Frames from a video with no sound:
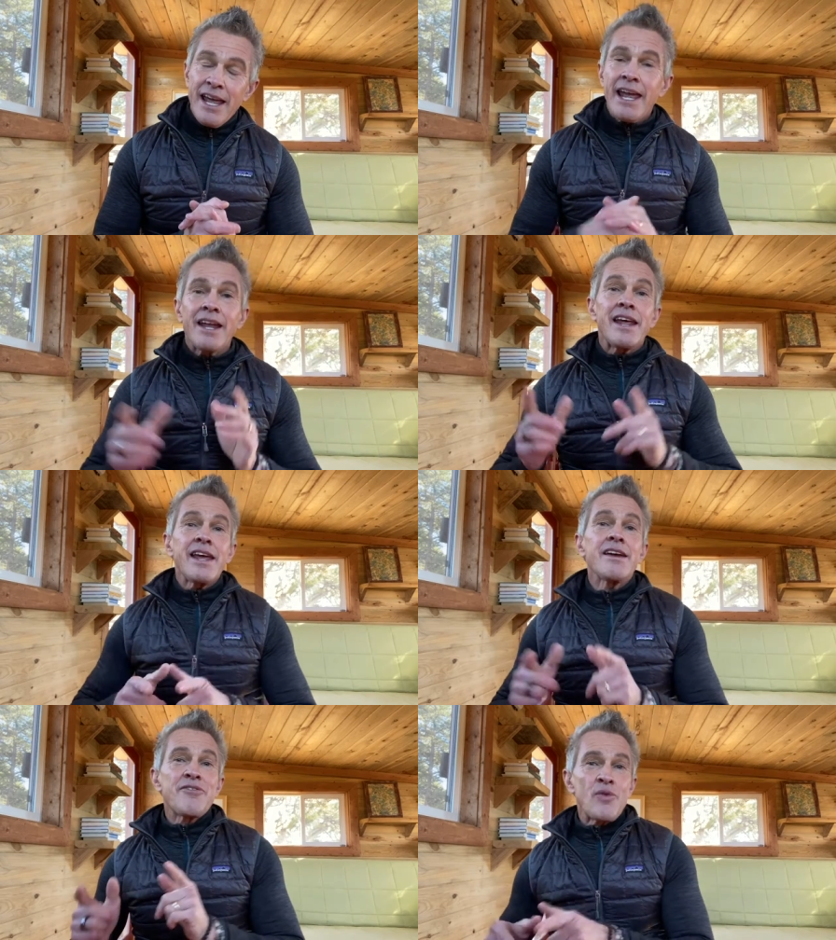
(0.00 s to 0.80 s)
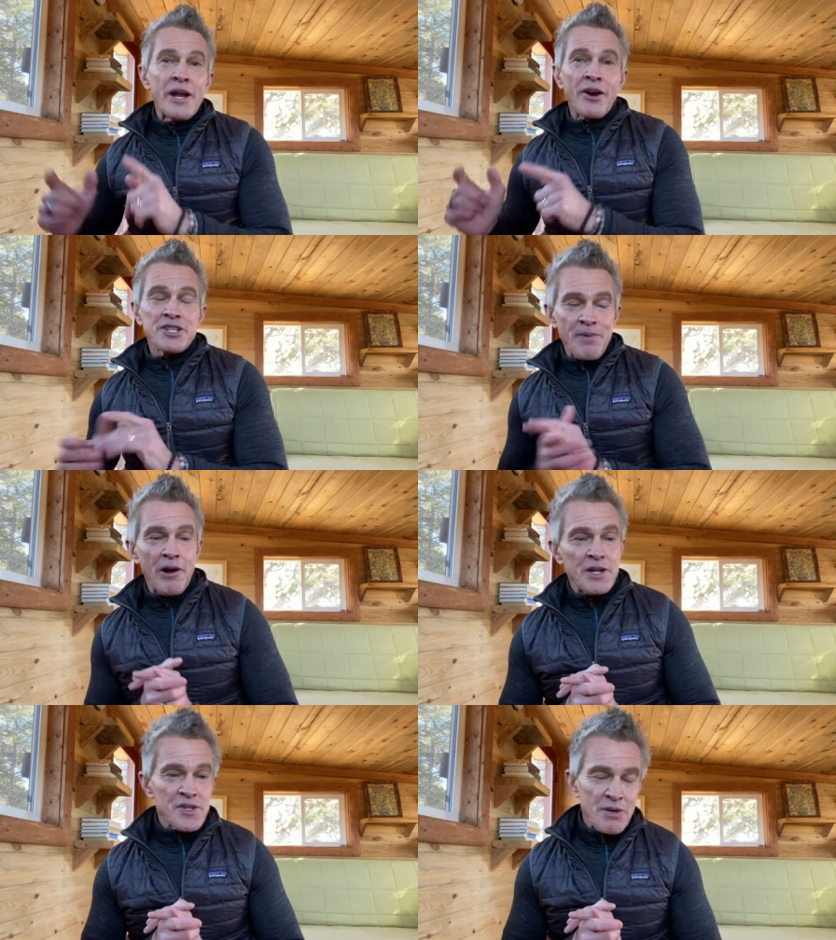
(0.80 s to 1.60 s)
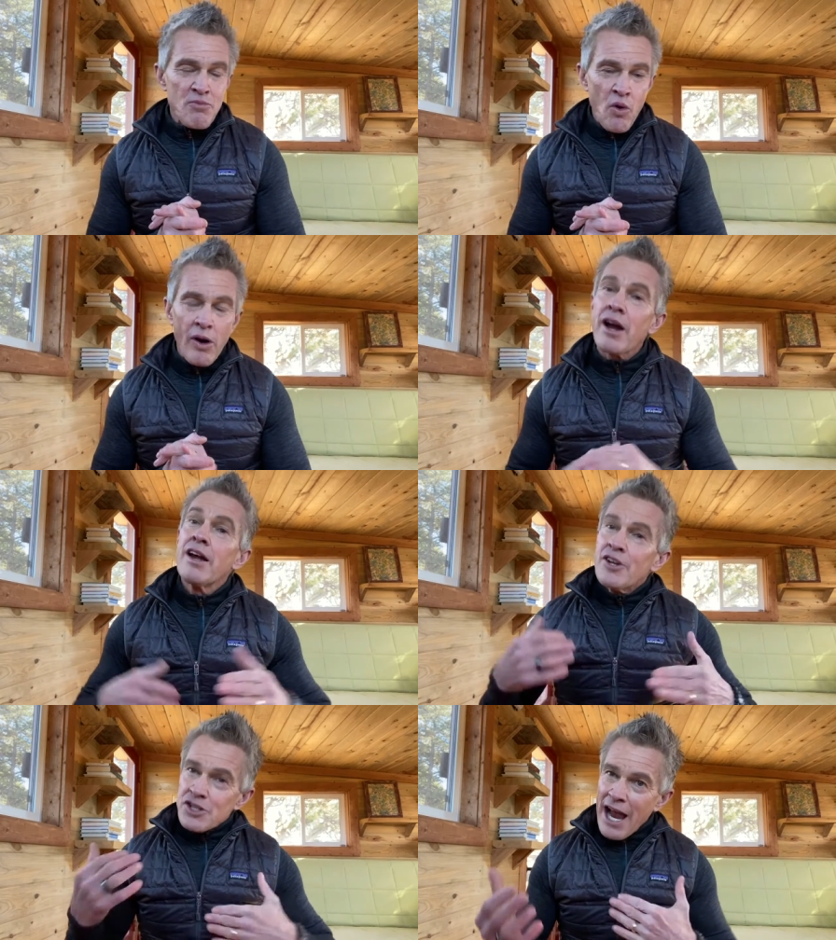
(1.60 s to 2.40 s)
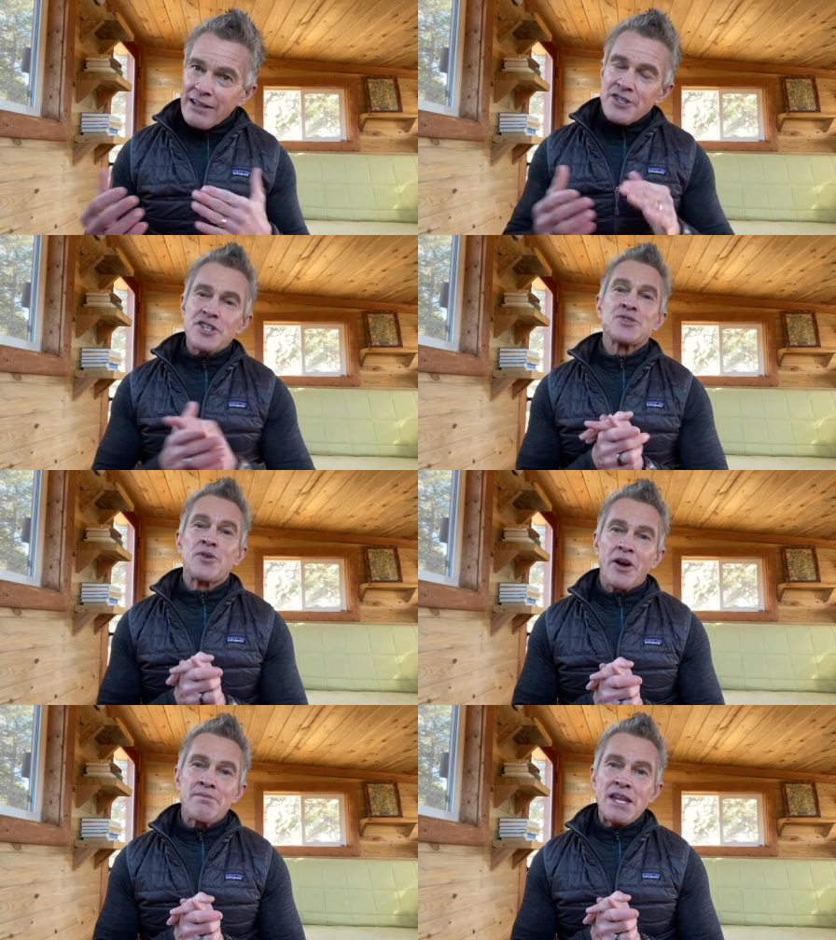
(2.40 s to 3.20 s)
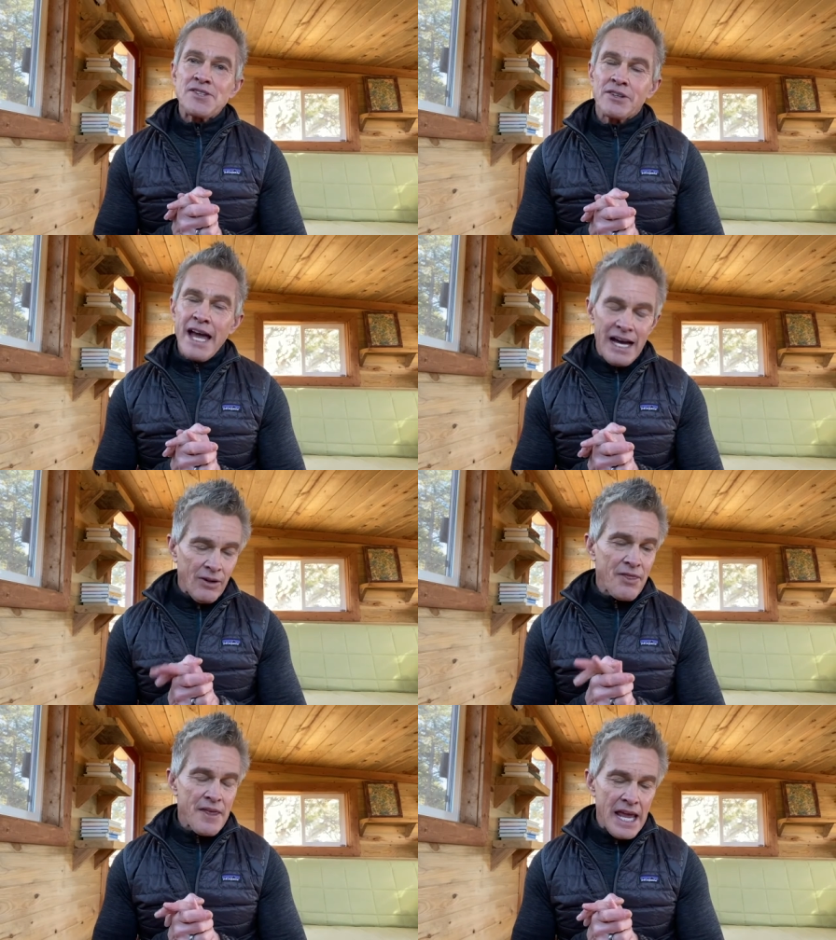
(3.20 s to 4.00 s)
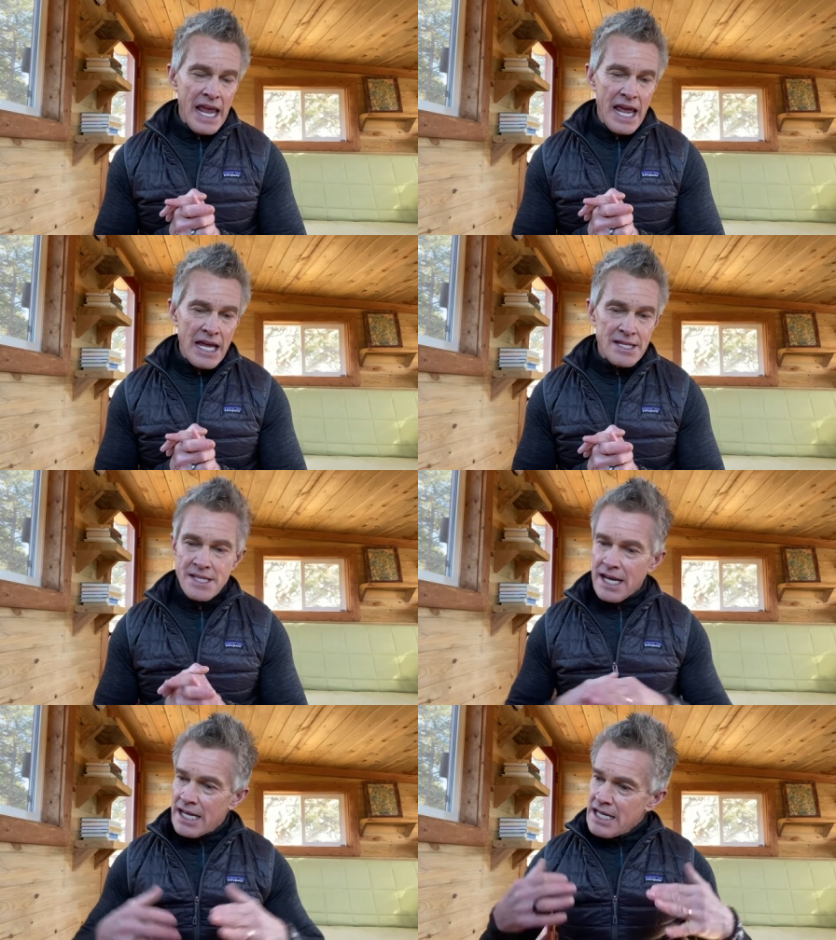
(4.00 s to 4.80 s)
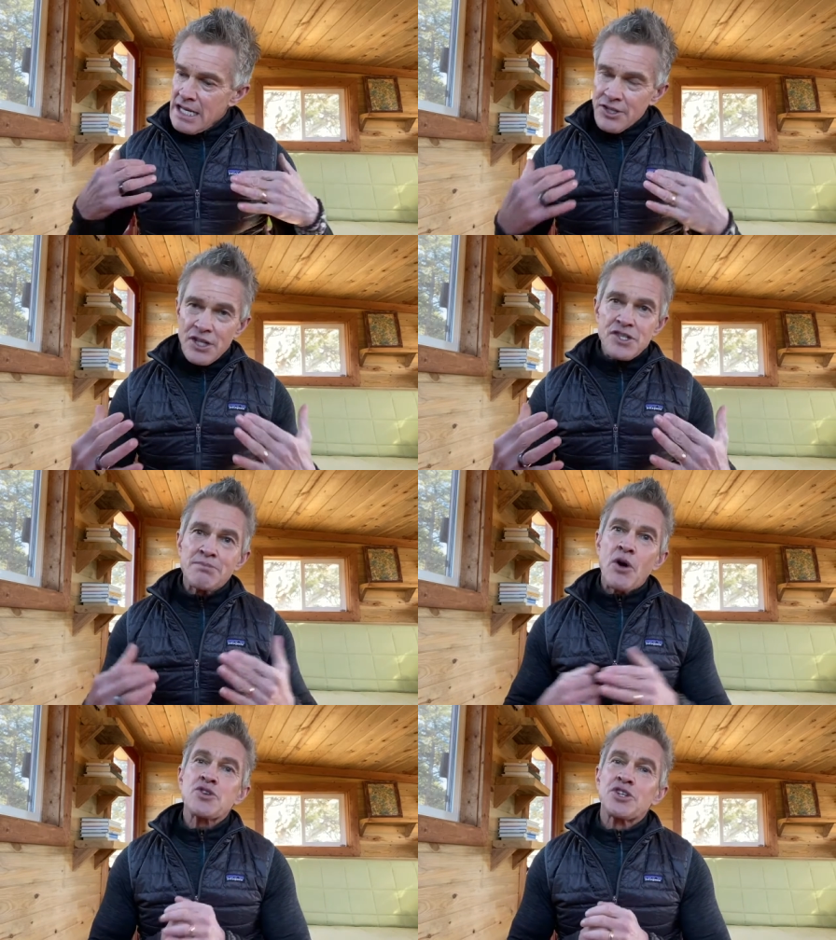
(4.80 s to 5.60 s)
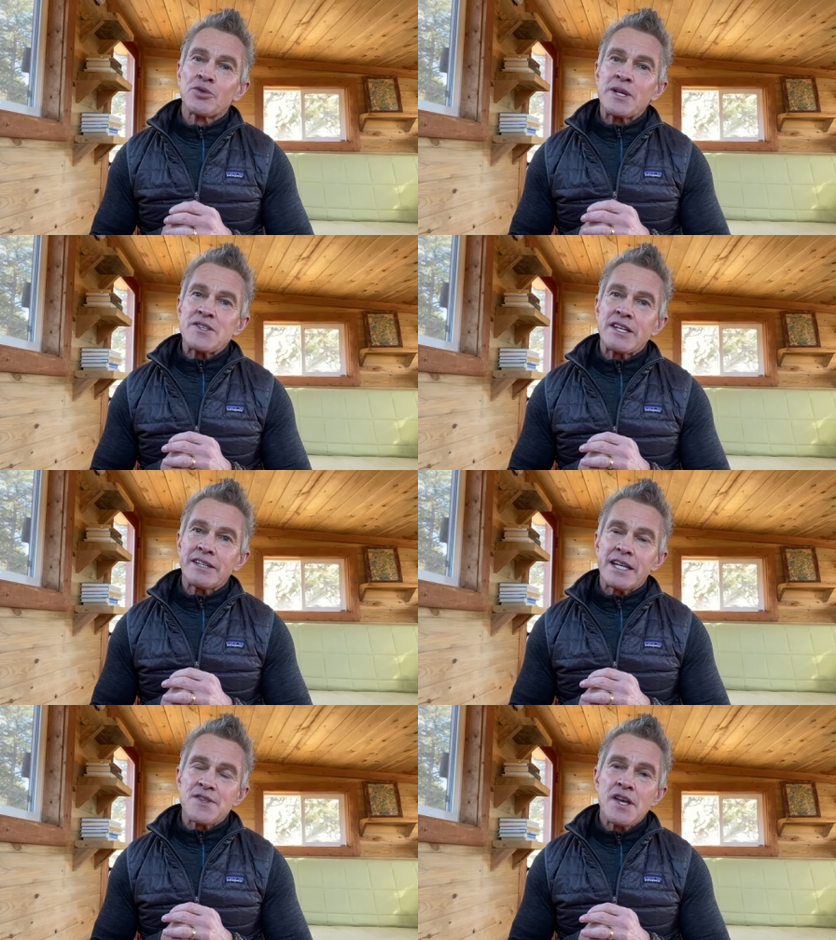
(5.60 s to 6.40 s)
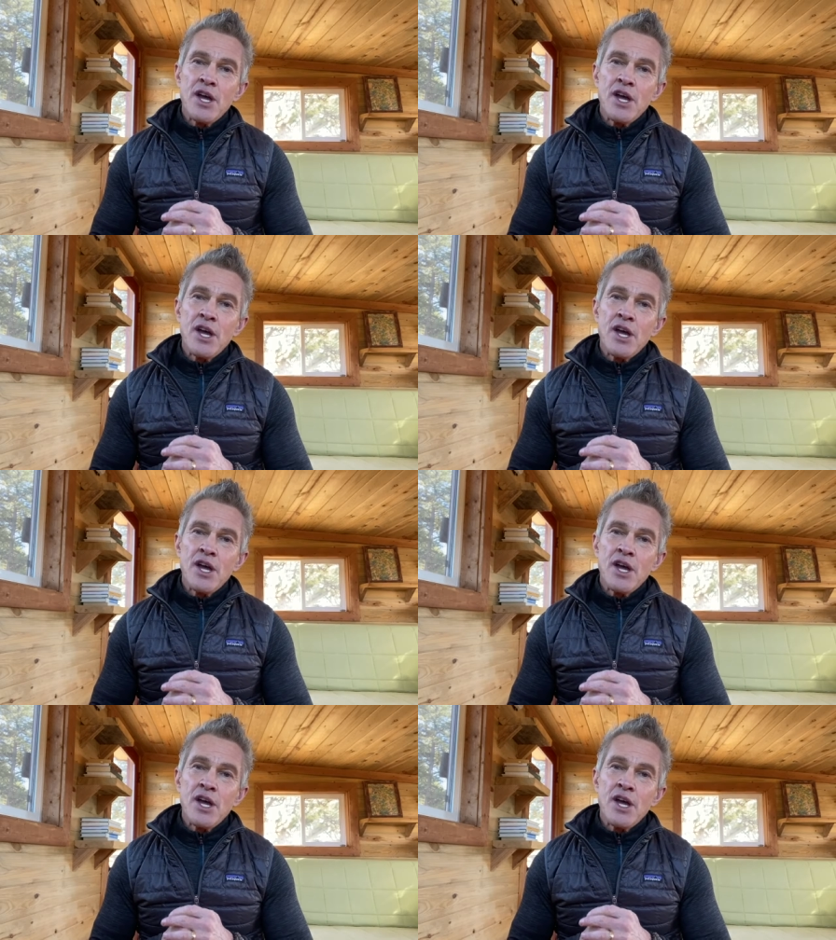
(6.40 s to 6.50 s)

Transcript: and if we are experiencing more challenges with our mental health and uh, just emotional resilience,